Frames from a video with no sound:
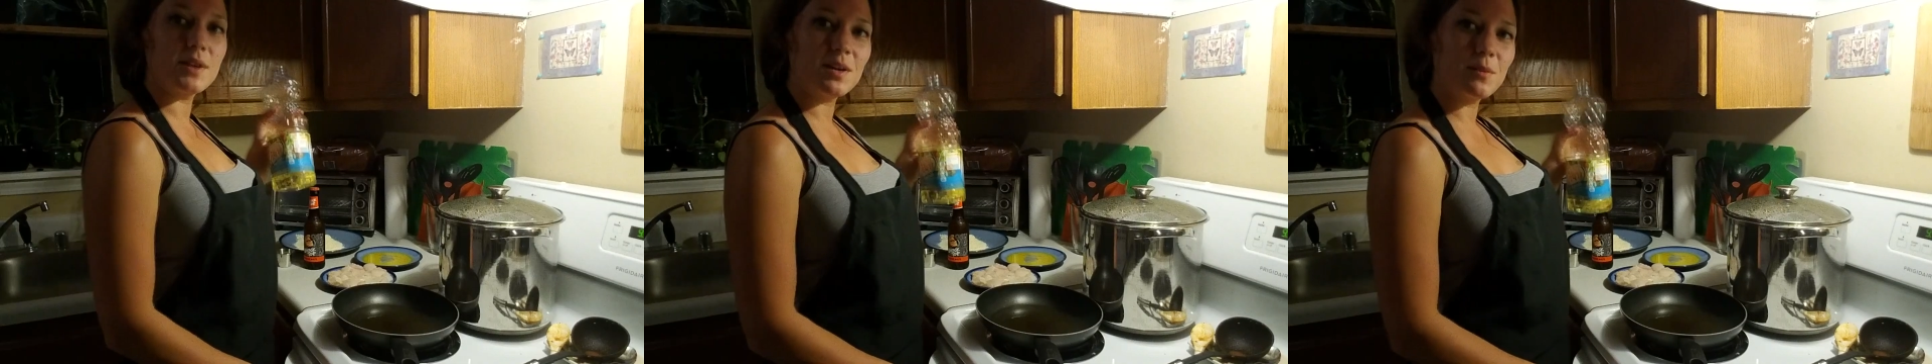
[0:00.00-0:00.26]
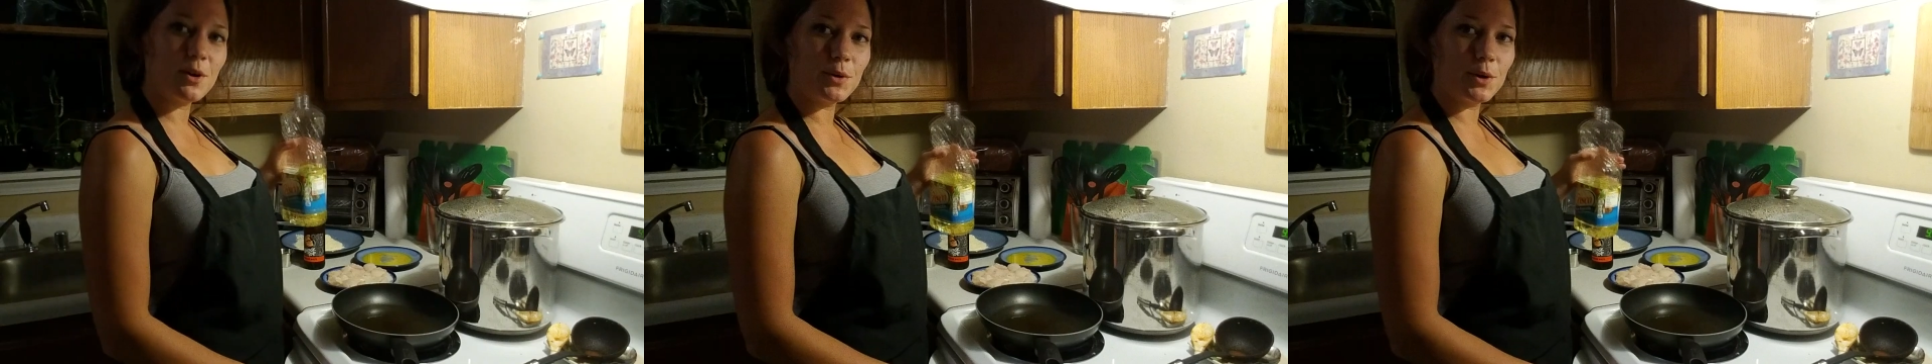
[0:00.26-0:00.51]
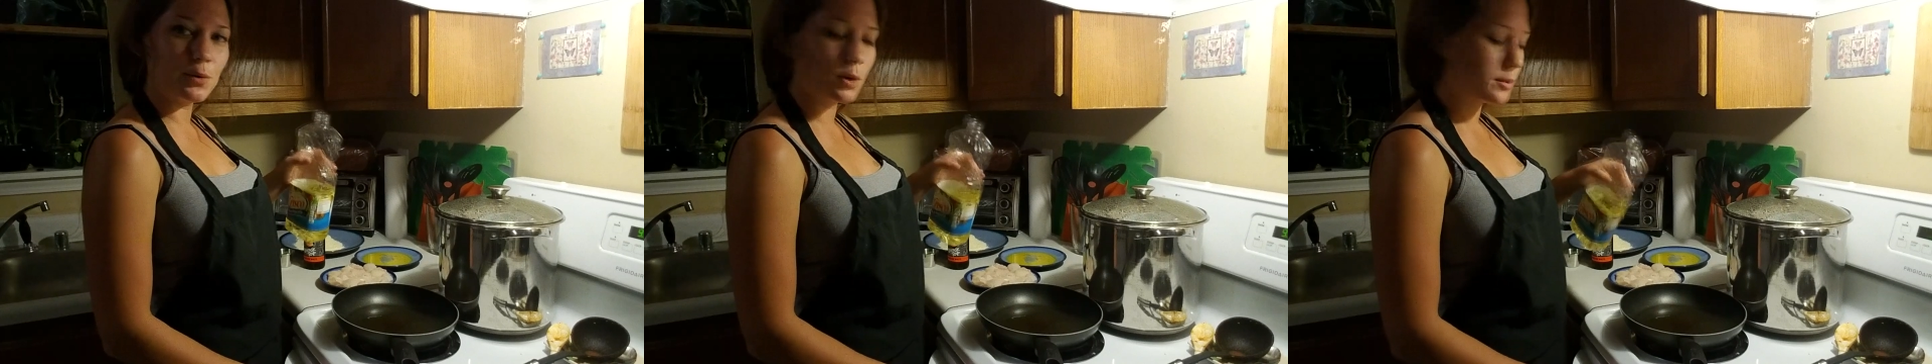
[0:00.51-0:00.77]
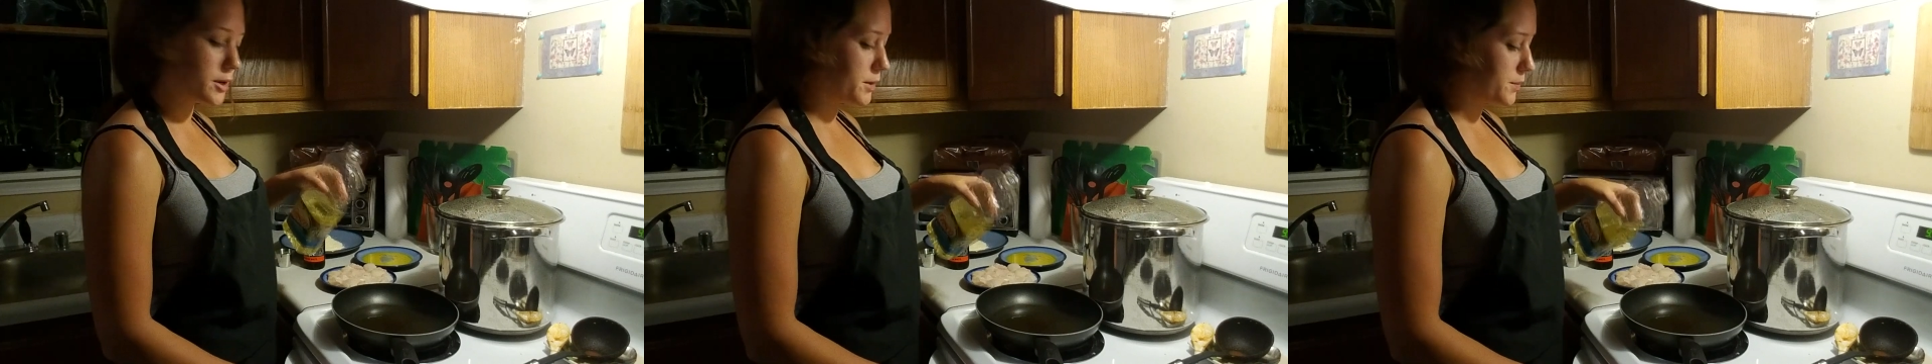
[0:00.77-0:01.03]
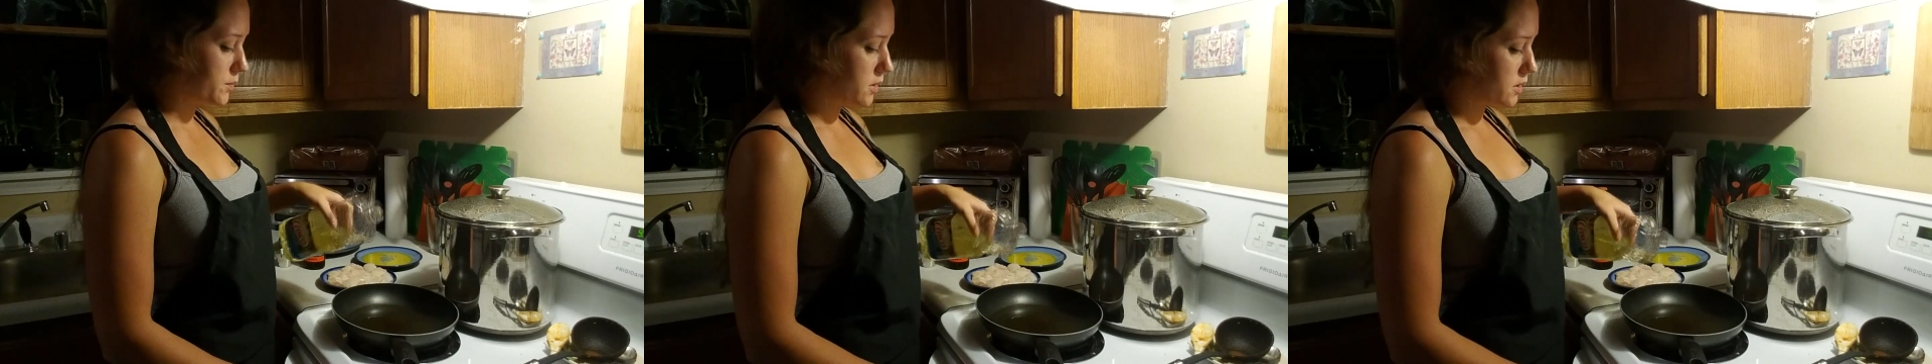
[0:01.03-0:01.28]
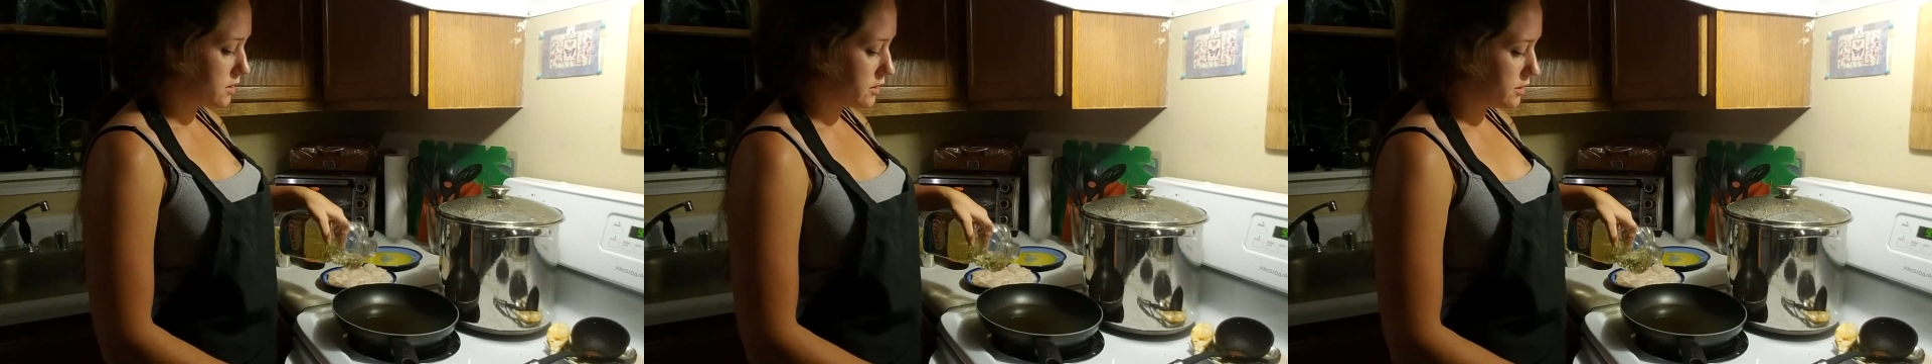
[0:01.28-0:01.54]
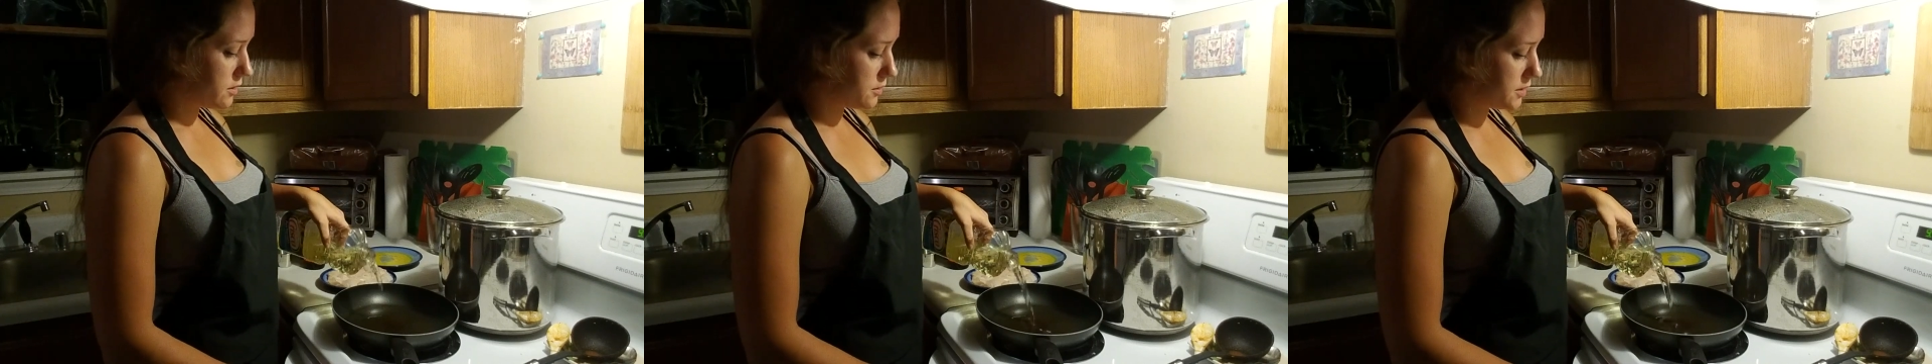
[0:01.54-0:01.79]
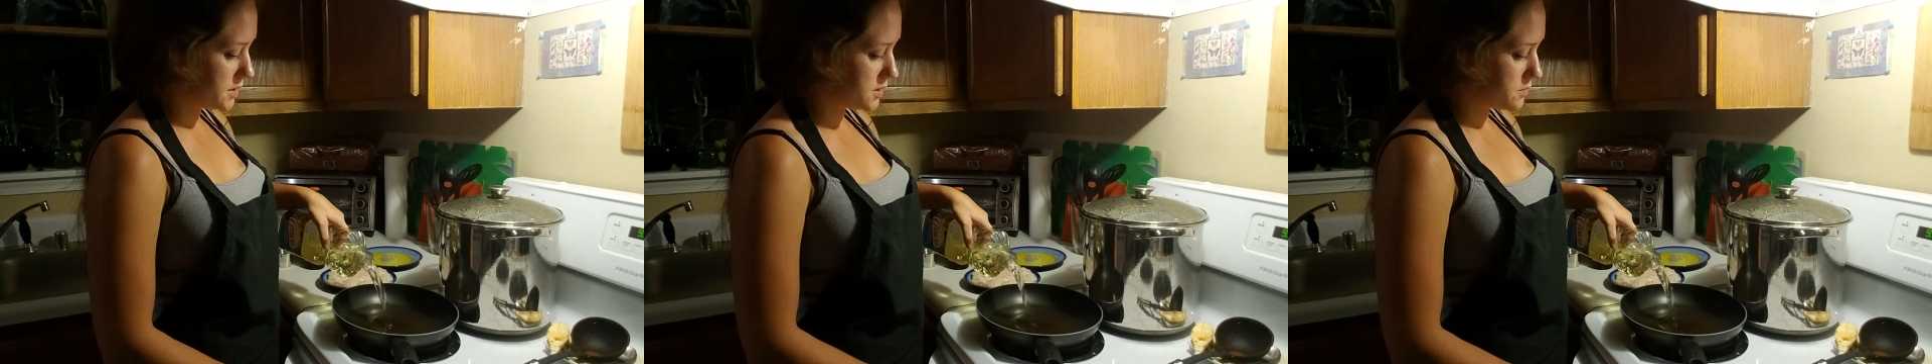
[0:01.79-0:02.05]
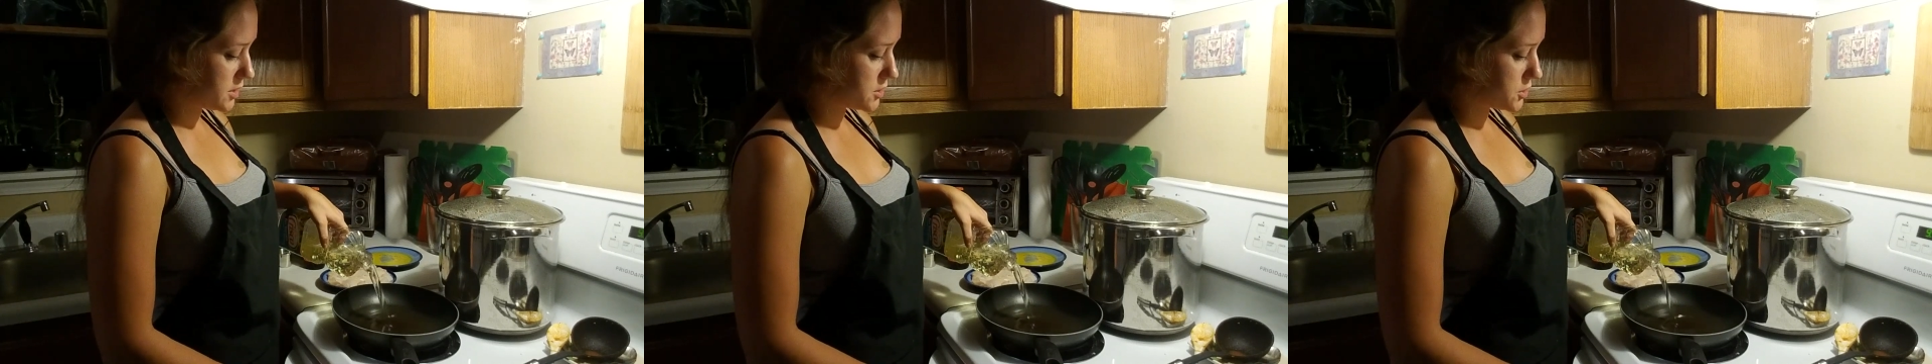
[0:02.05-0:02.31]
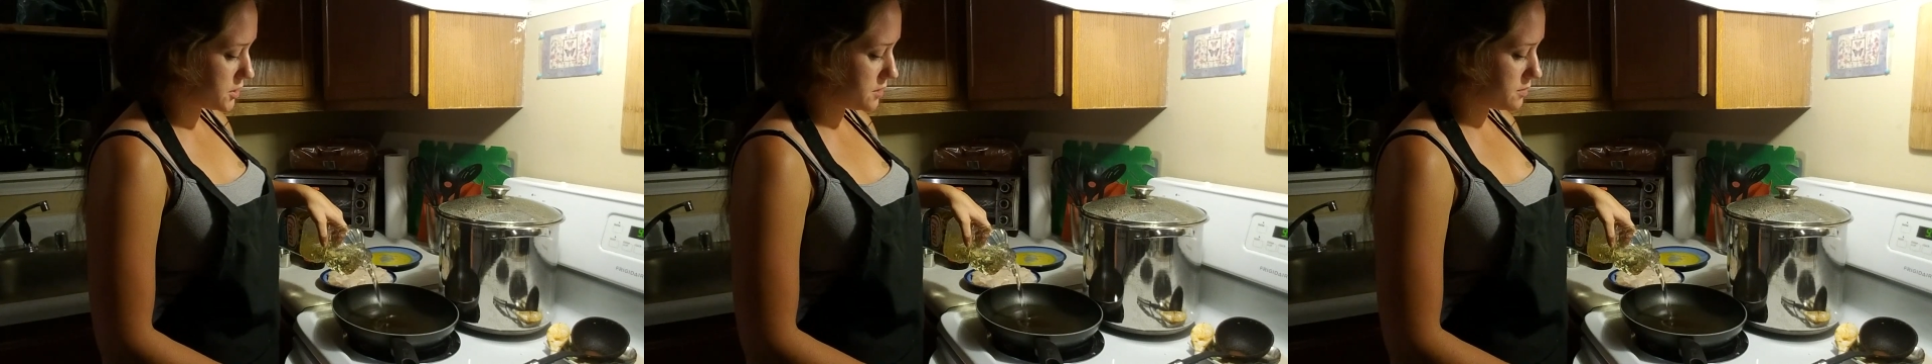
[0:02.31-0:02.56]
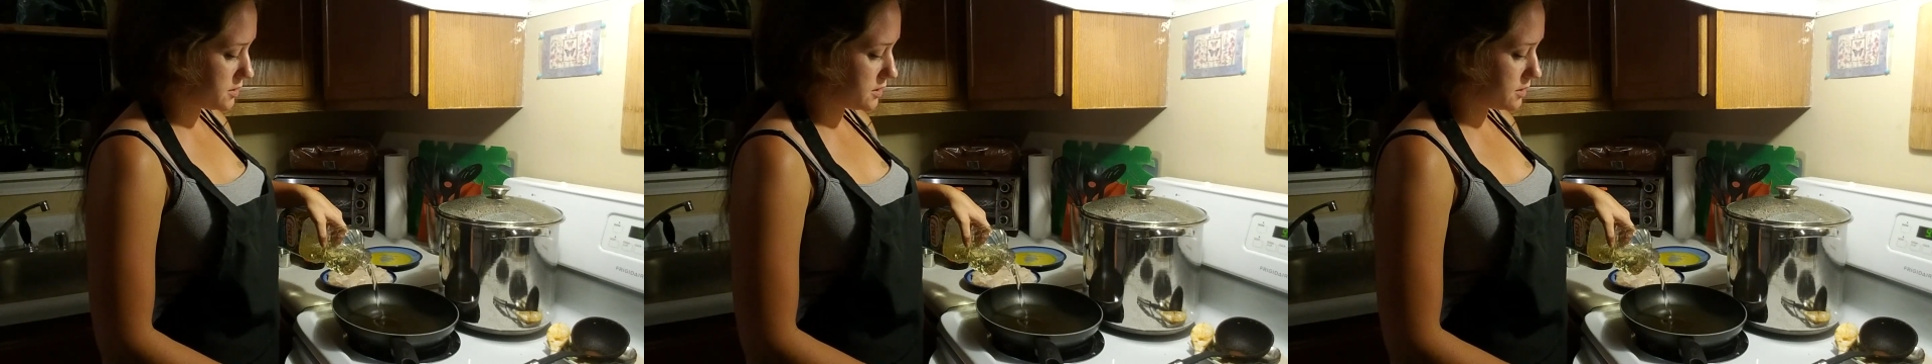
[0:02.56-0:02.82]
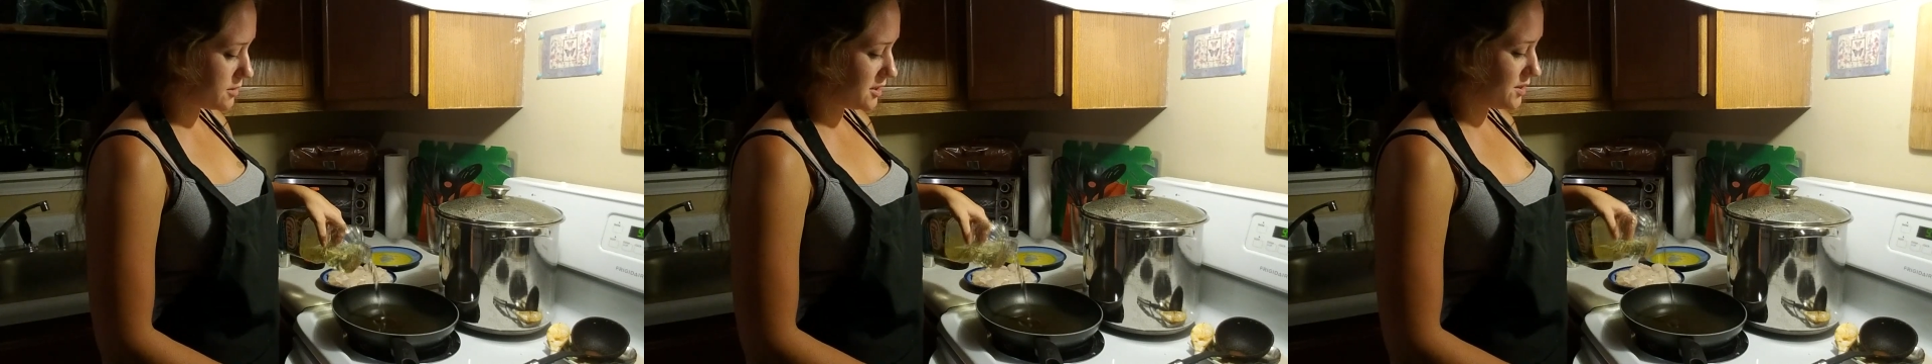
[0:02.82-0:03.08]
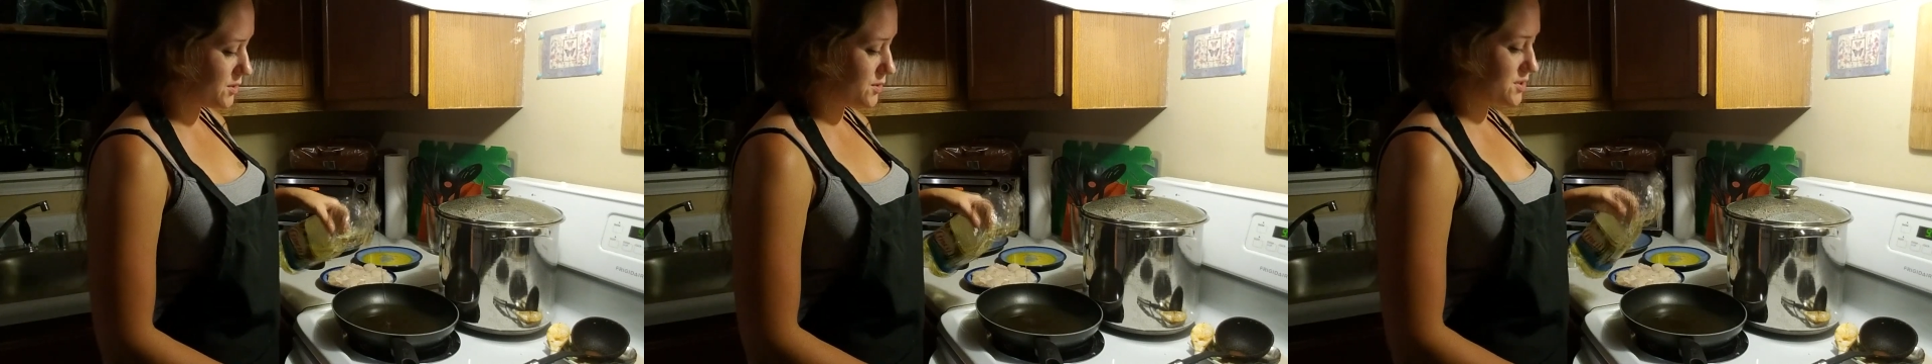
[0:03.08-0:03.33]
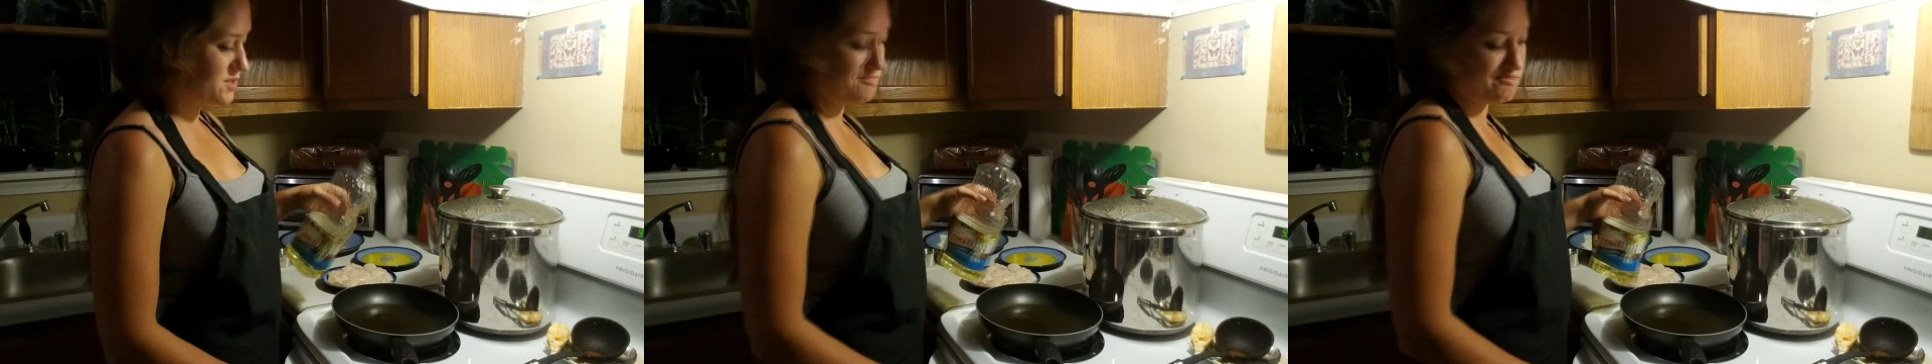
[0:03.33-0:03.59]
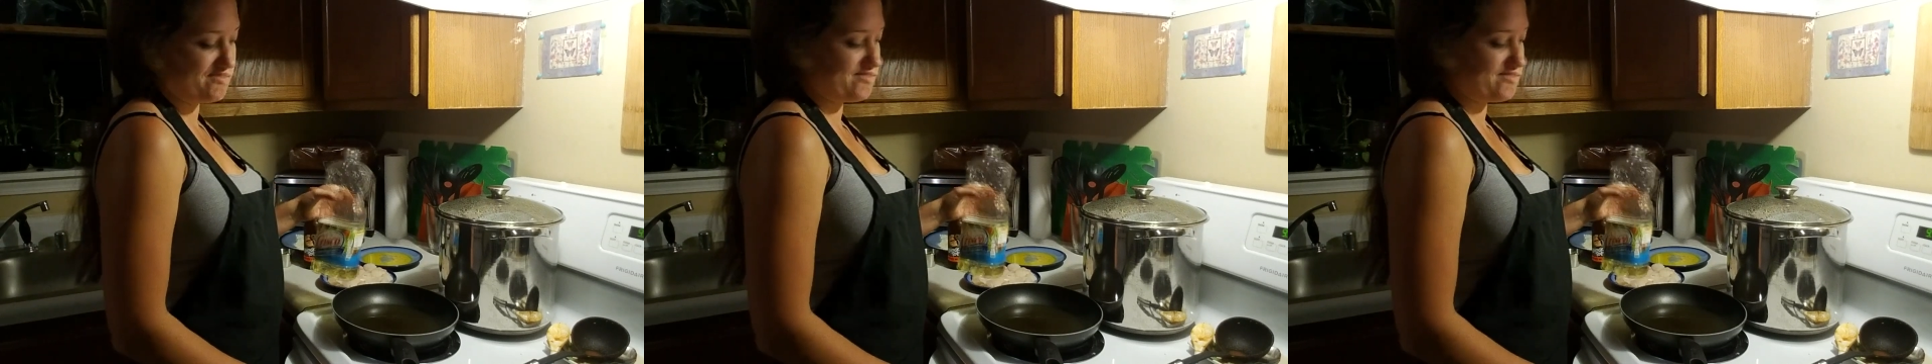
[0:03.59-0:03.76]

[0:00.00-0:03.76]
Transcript: gonna get my oil warming up. You don't really need to measure it, but I'm gonna use,